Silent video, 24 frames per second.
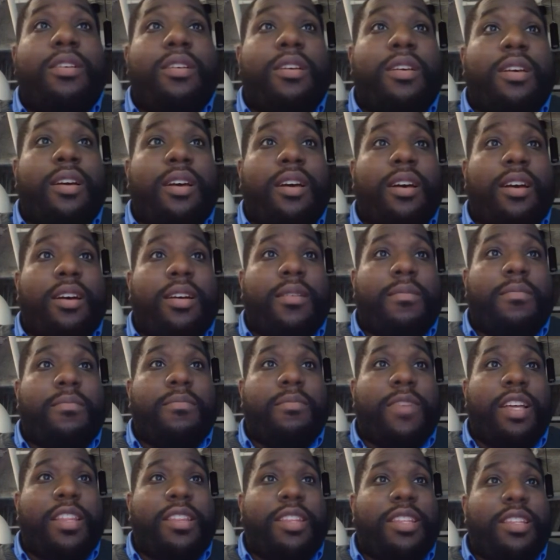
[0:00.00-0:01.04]

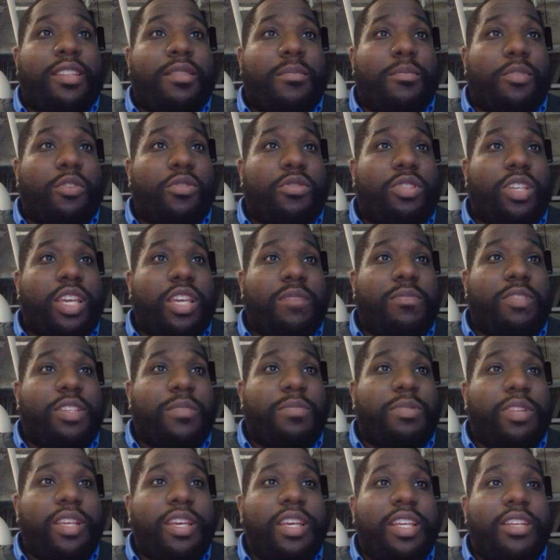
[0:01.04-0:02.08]
I think the most games he
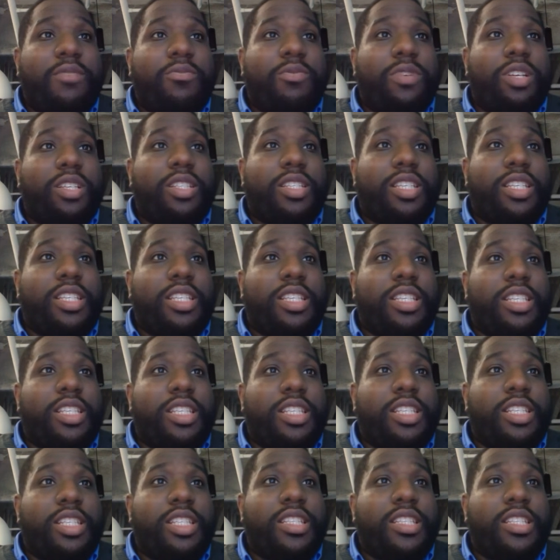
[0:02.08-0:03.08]
played was in